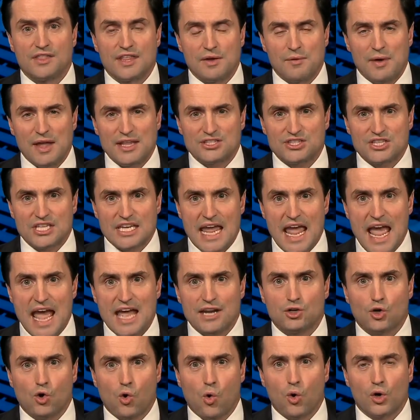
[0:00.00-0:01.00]
That's the
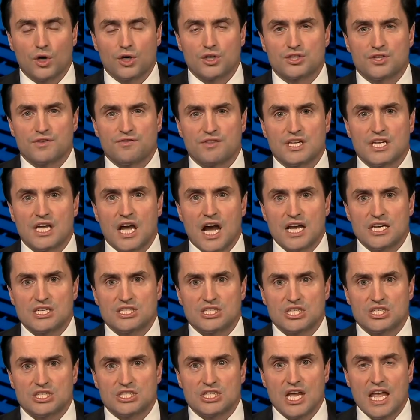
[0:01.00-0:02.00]
headquarters of the
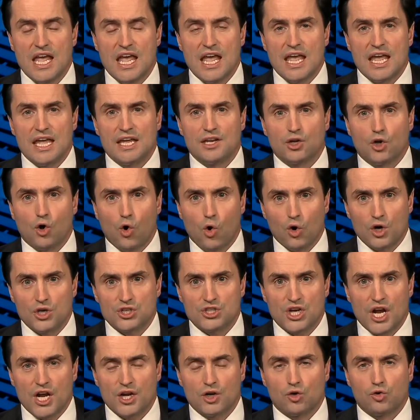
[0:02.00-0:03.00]
ISIS in
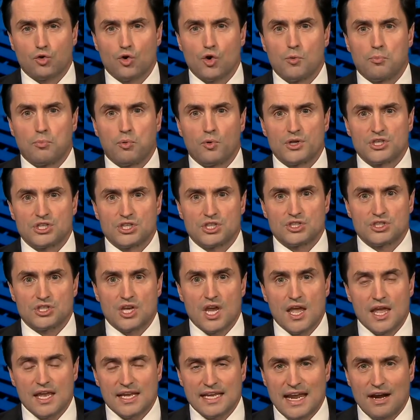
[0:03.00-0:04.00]
Khorasan group, which
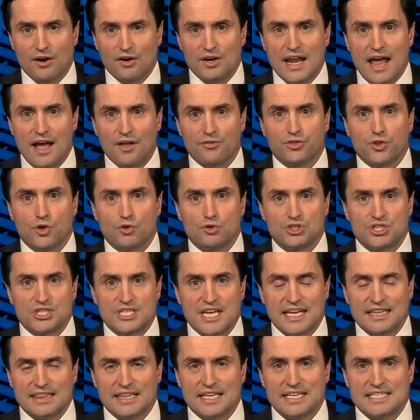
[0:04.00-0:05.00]
has carried out those
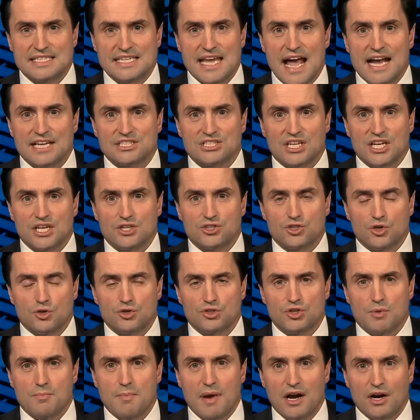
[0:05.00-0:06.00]
deadly attacks against
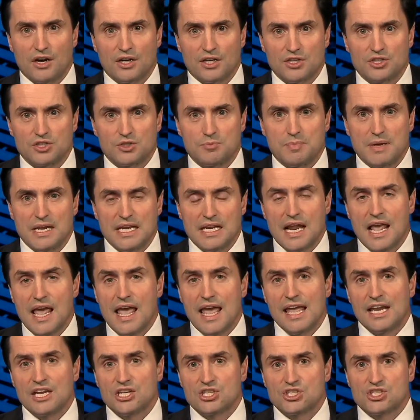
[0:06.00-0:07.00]
those Americans. Pete,
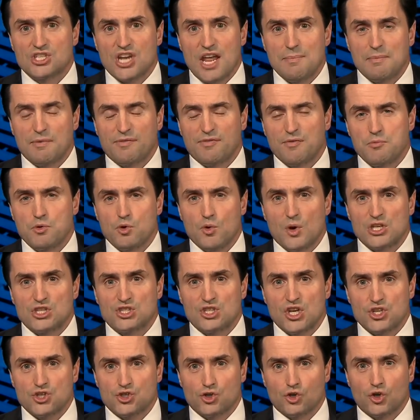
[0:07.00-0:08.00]
in a statement from
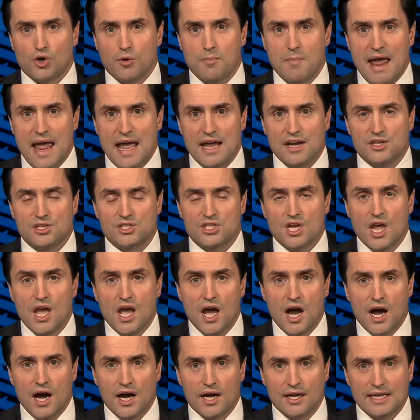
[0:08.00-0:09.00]
U.S. Central Command,
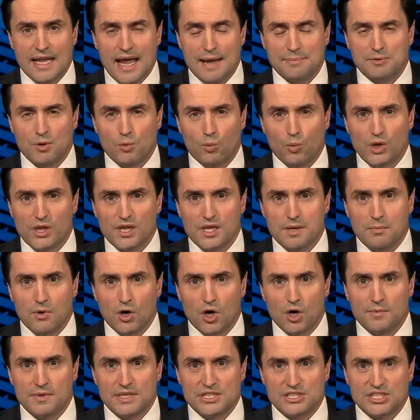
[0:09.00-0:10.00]
uh, Captain William
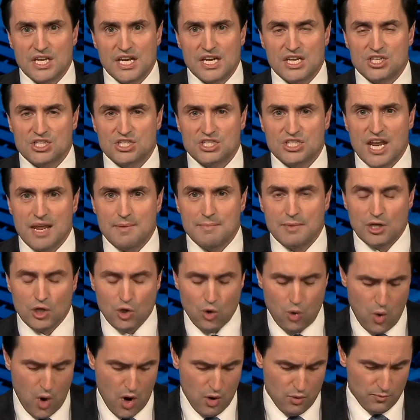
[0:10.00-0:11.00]
Urban said in a
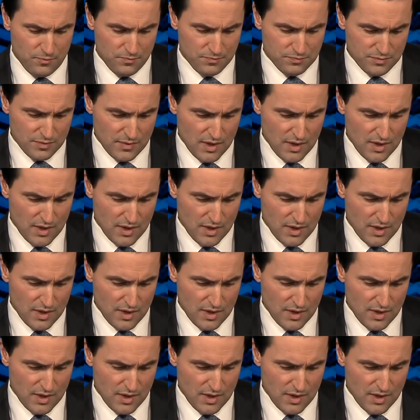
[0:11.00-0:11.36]
statement, quote,